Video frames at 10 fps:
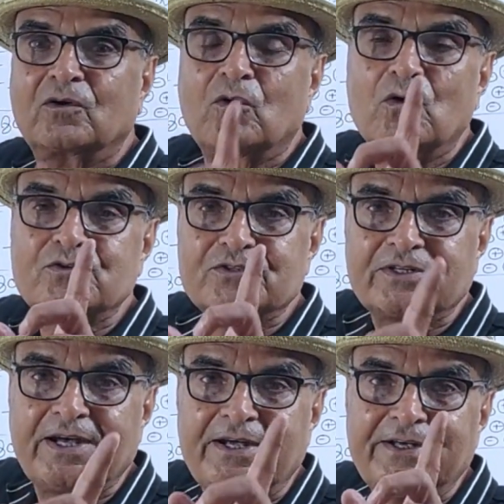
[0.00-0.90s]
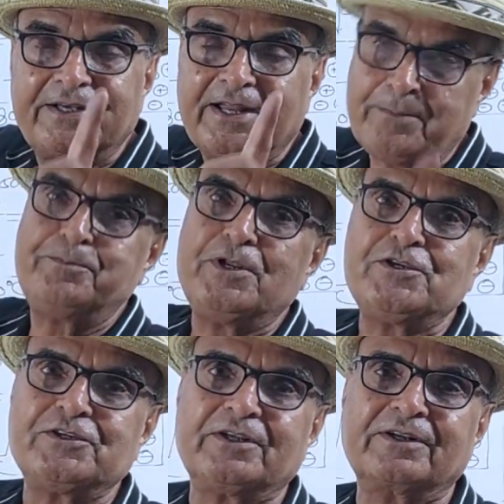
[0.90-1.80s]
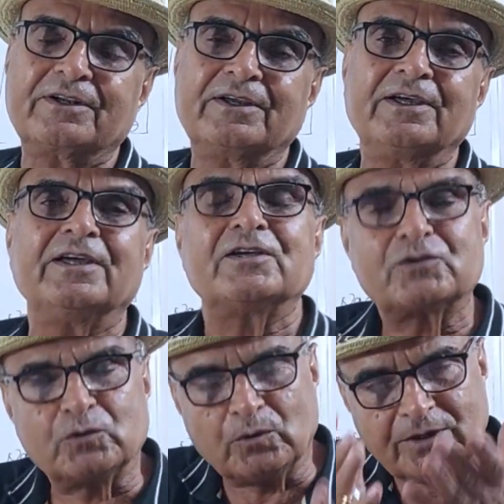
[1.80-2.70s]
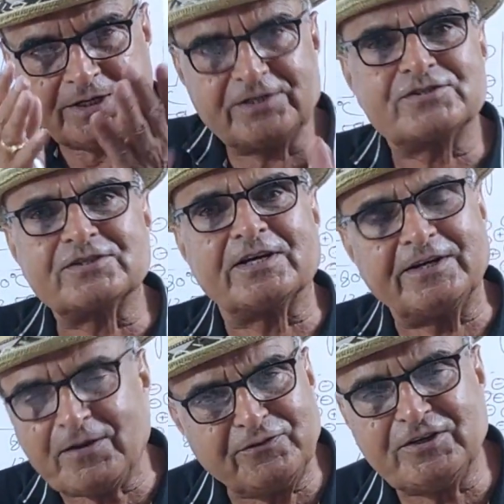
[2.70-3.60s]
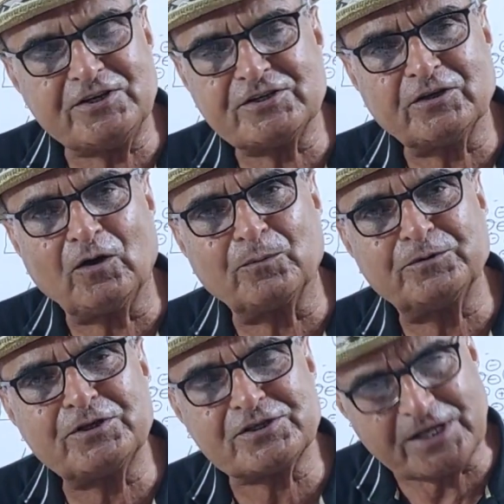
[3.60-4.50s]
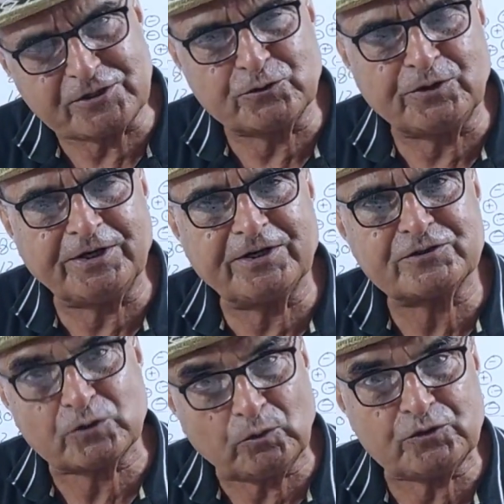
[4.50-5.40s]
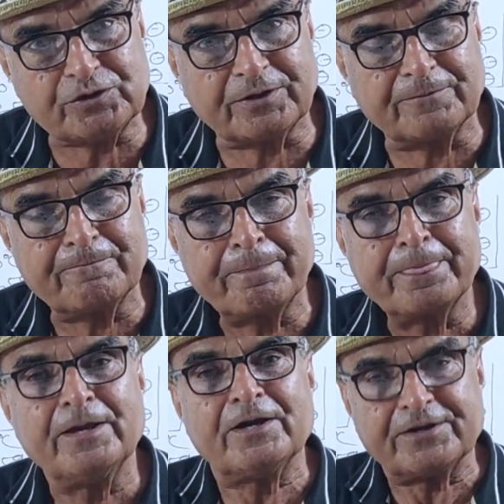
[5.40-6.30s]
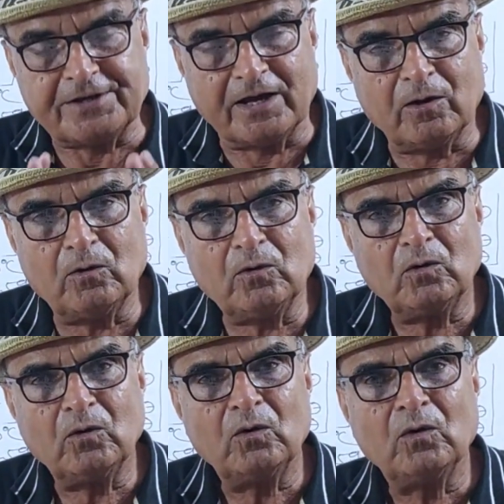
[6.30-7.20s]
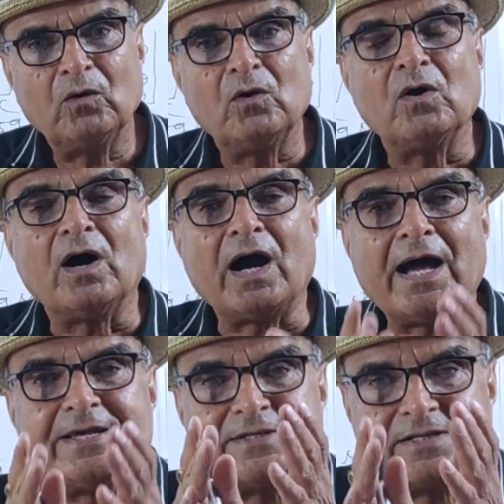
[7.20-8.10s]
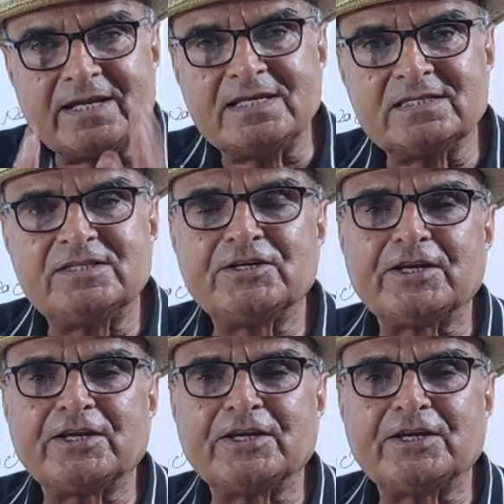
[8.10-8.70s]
constant temperature. So it's the definition of the saturated solution. Now I raise the